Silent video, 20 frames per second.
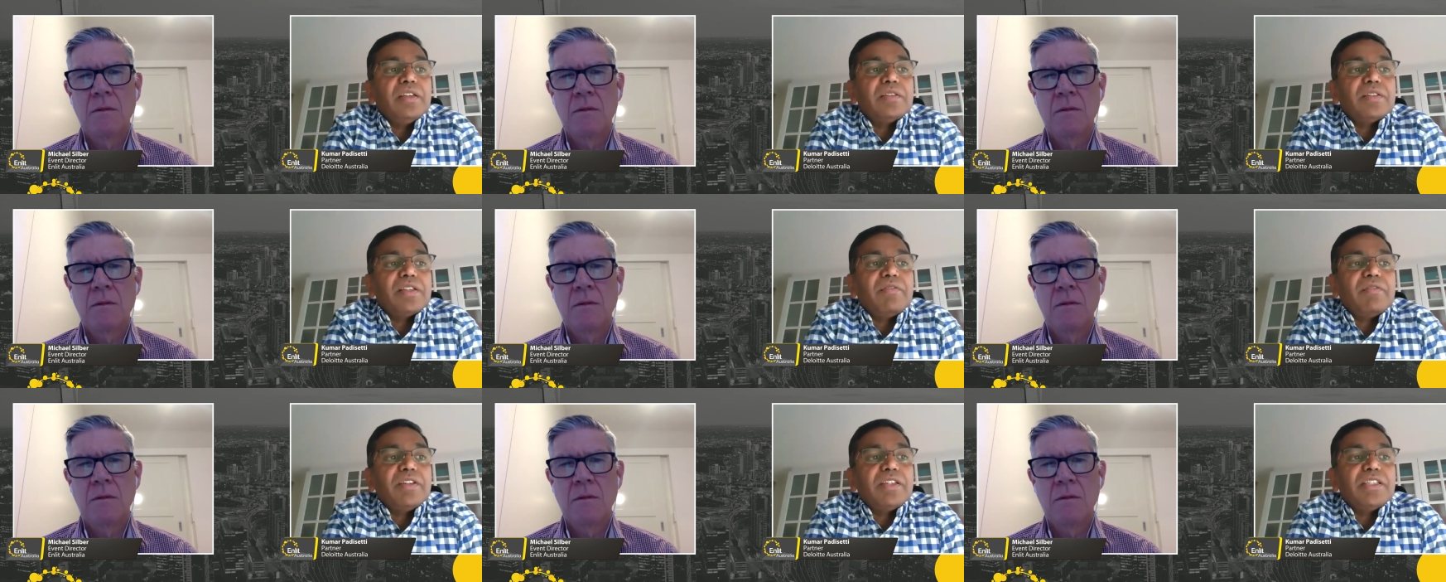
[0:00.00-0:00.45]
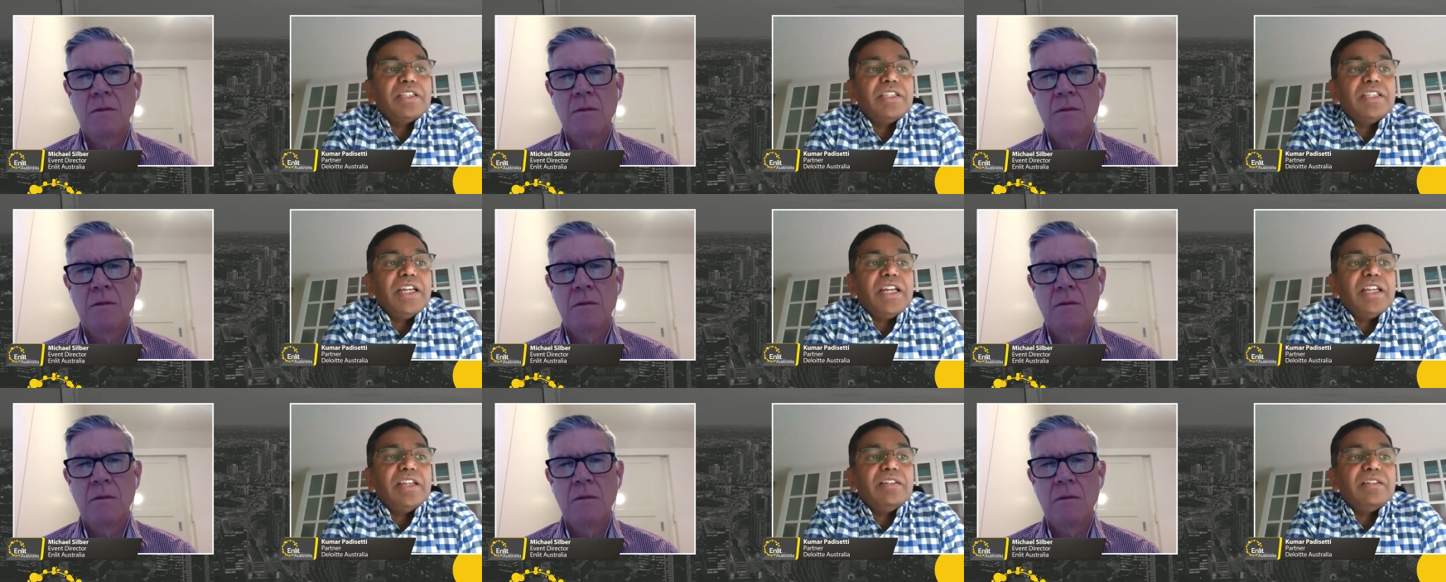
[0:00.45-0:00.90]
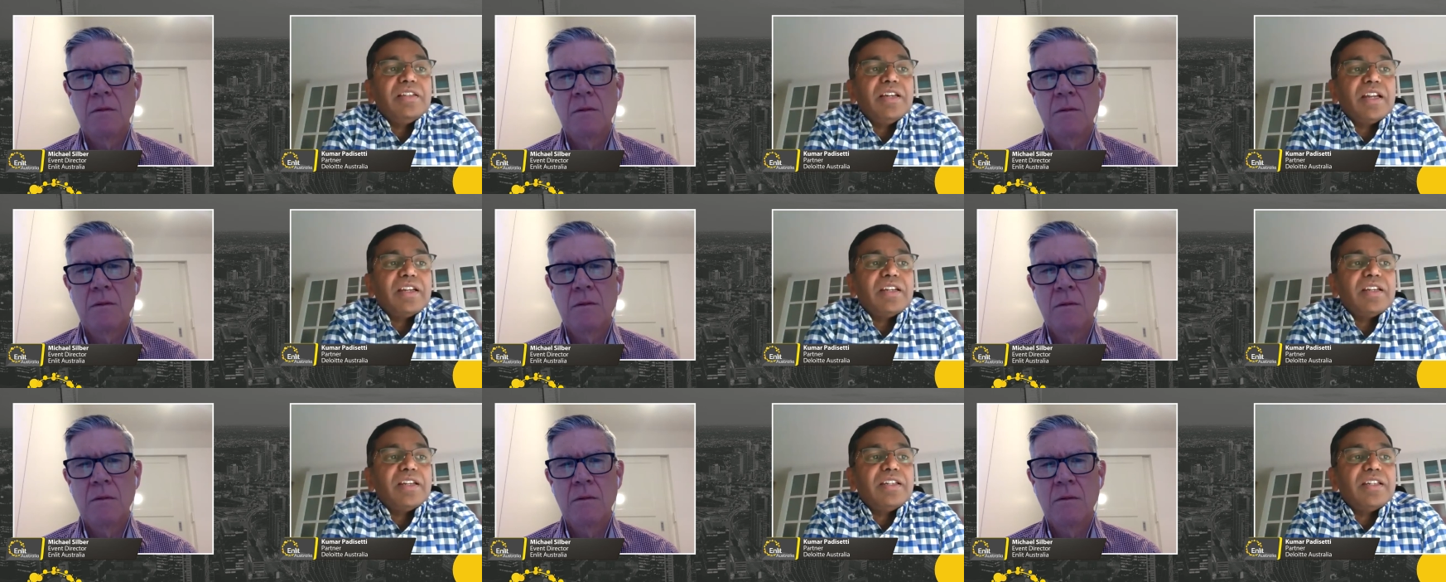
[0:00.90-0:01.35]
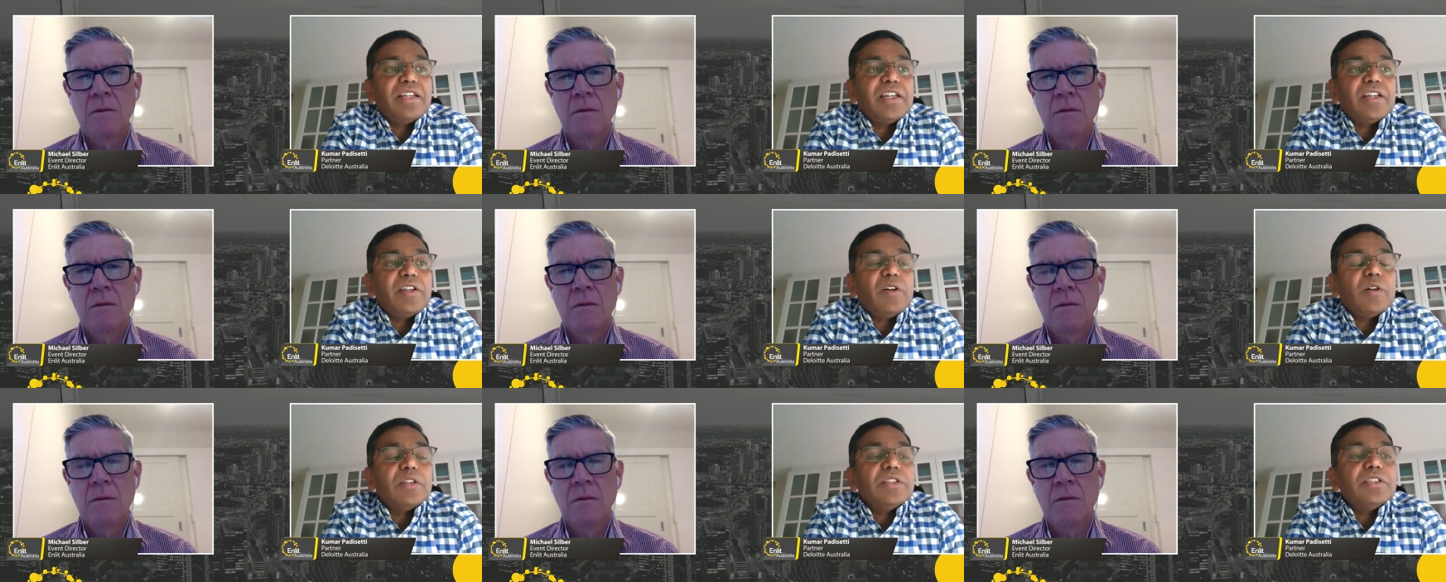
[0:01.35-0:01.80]
Speaker 1: 70 and 110
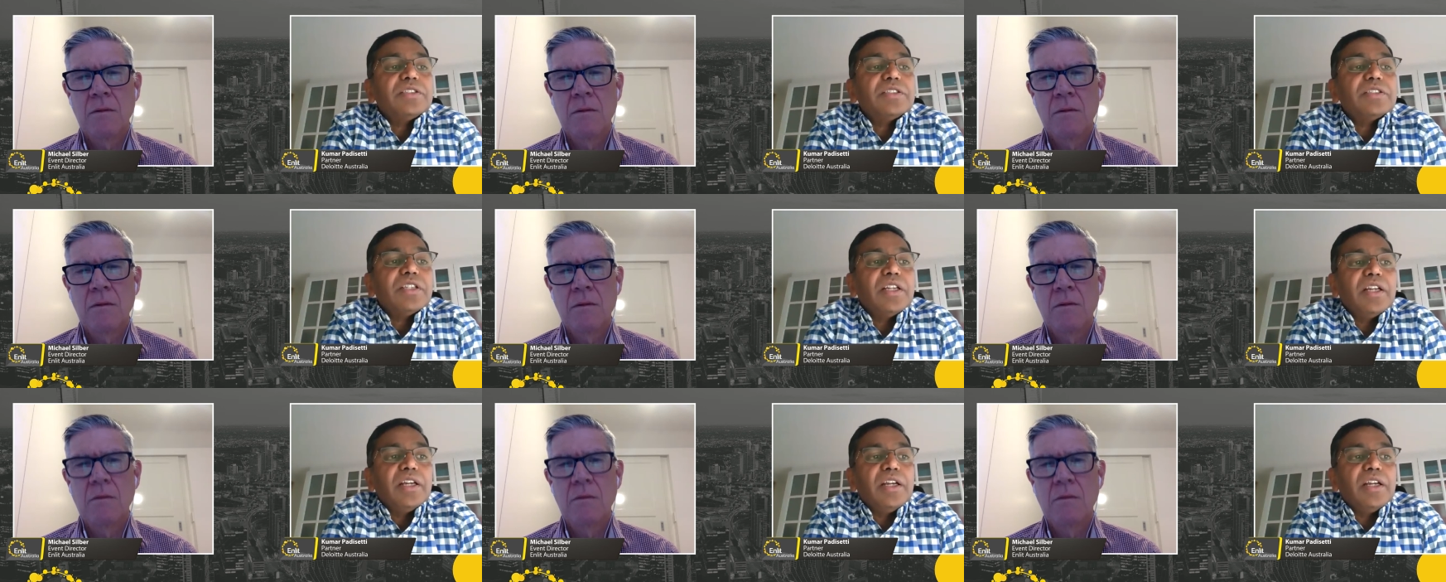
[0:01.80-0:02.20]
dollars.